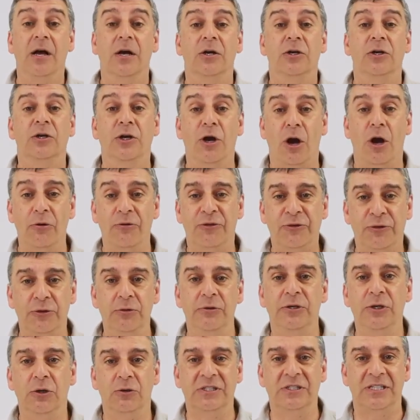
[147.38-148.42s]
go through
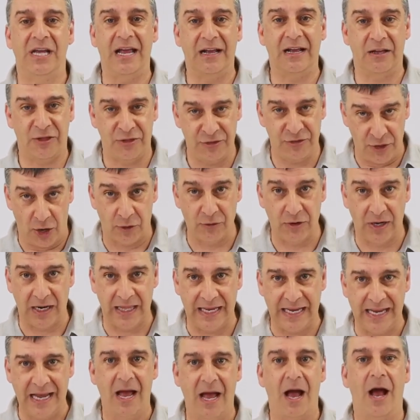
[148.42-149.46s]
your tech thoroughly
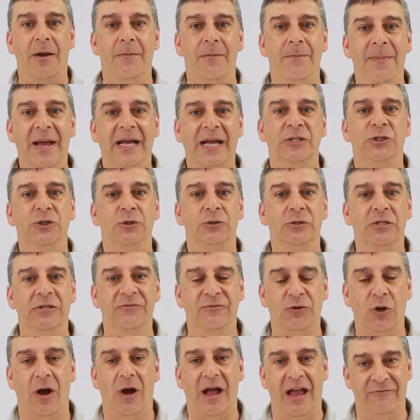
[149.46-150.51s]
and make sure you've
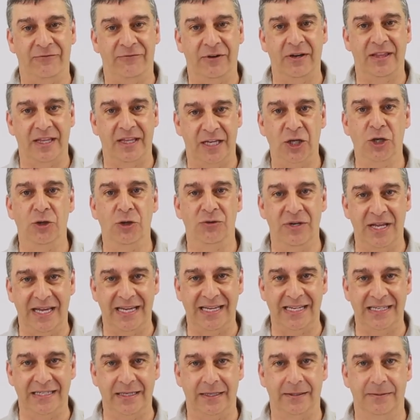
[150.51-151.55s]
got everything you need.